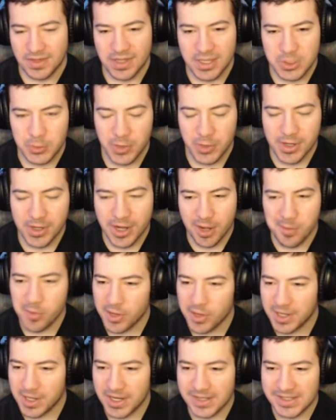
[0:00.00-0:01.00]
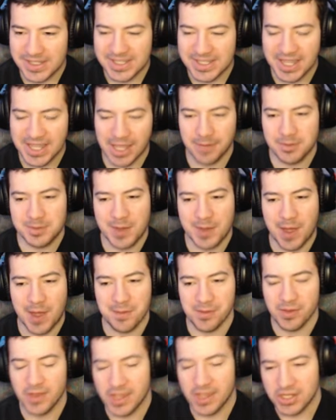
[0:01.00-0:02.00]
It's weird how I'm looking at this game's
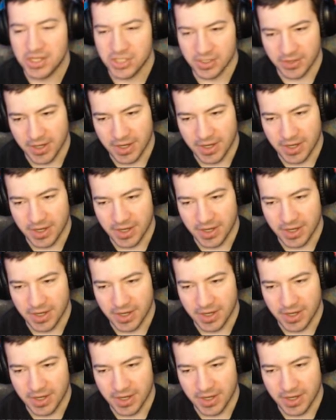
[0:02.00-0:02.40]
population right